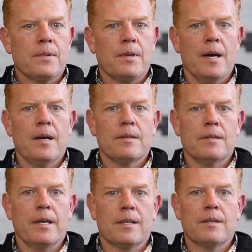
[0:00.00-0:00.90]
yeah,
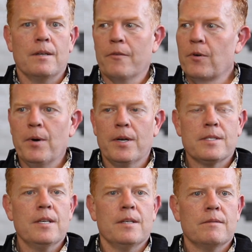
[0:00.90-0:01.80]
like
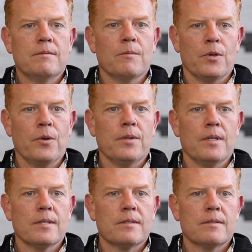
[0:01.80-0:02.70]
everybody's in, we're doing
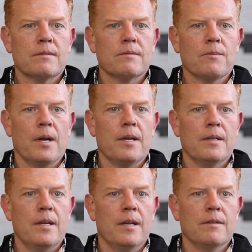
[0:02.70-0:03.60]
this,
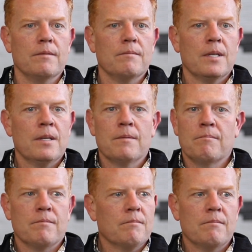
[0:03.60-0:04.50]
right? And
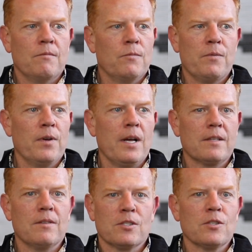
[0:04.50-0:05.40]
we feel
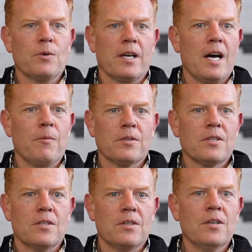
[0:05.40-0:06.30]
like this is what God wants
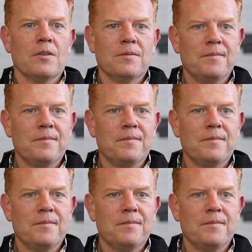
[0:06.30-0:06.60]
us to do.